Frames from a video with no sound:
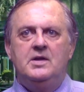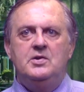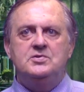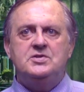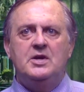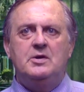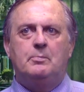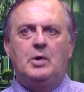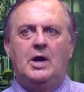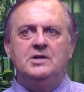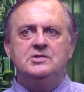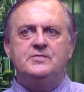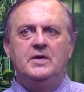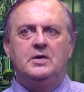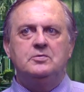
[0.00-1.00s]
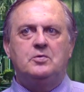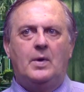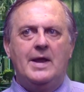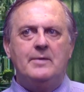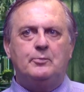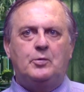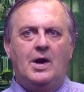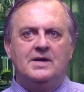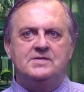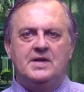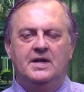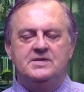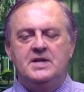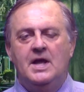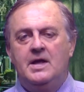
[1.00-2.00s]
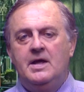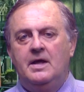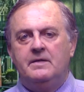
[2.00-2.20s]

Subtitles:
Using a Brownsville grant process,